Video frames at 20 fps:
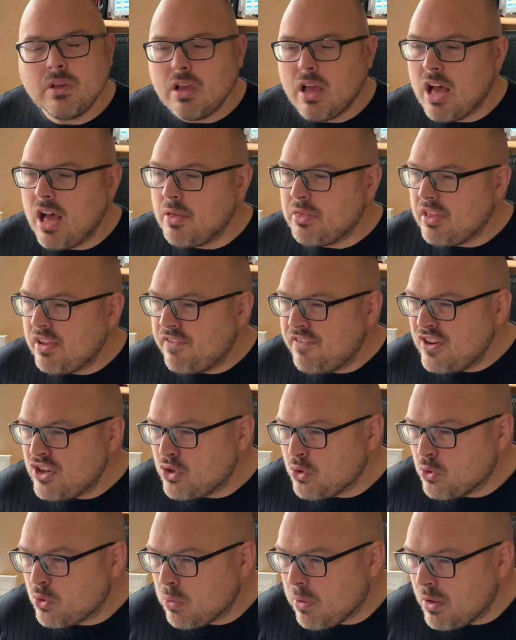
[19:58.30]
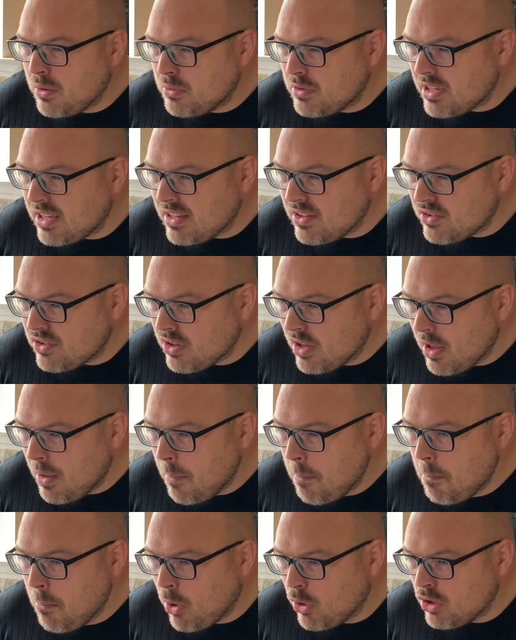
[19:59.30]
The official quote is,
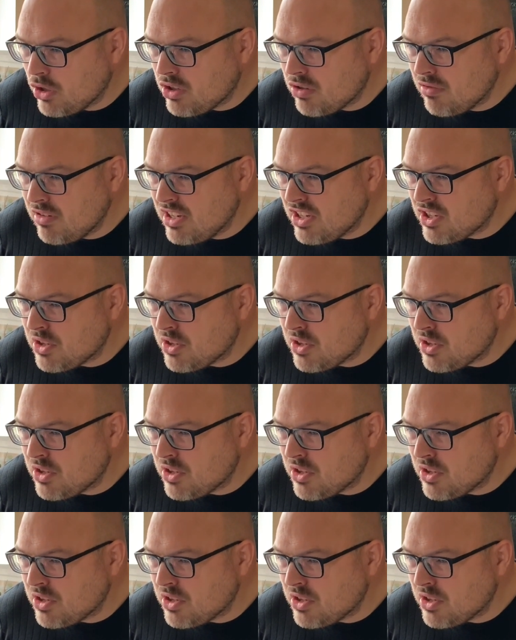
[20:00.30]
monitoring